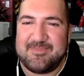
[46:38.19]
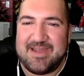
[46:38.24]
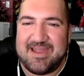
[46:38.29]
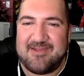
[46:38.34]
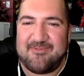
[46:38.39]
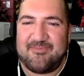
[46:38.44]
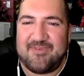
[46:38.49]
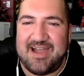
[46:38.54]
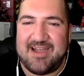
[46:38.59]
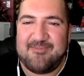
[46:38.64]
a
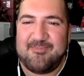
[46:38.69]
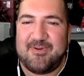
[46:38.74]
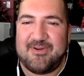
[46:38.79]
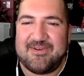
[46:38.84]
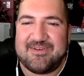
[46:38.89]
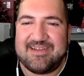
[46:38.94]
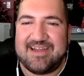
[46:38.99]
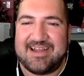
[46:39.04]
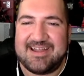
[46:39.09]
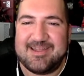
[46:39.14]
5-part
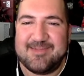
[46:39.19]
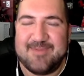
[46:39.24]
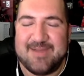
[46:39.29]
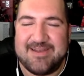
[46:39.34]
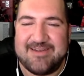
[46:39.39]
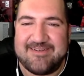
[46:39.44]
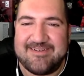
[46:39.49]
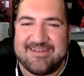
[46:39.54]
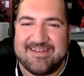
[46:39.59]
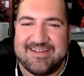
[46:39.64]

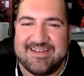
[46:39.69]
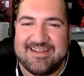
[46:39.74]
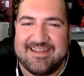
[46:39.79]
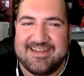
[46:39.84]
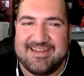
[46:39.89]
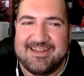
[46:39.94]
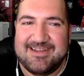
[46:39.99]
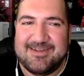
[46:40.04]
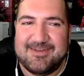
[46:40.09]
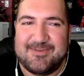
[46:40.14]
documentary
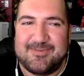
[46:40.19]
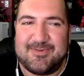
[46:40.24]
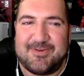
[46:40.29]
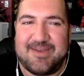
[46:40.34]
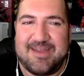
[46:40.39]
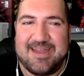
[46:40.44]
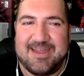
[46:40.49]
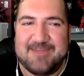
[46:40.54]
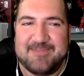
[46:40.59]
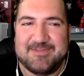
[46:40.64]
for
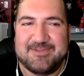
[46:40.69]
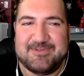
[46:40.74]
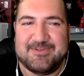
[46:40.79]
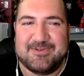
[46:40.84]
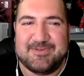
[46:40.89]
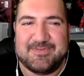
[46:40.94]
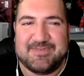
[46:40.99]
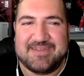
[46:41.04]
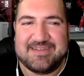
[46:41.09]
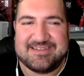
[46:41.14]
him to
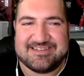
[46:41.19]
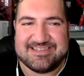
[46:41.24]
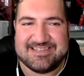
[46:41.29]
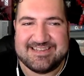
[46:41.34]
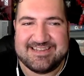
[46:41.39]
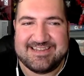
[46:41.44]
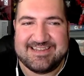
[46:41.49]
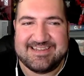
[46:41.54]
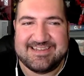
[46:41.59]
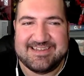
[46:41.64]

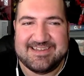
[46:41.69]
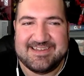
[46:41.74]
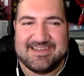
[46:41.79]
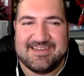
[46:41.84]
eventually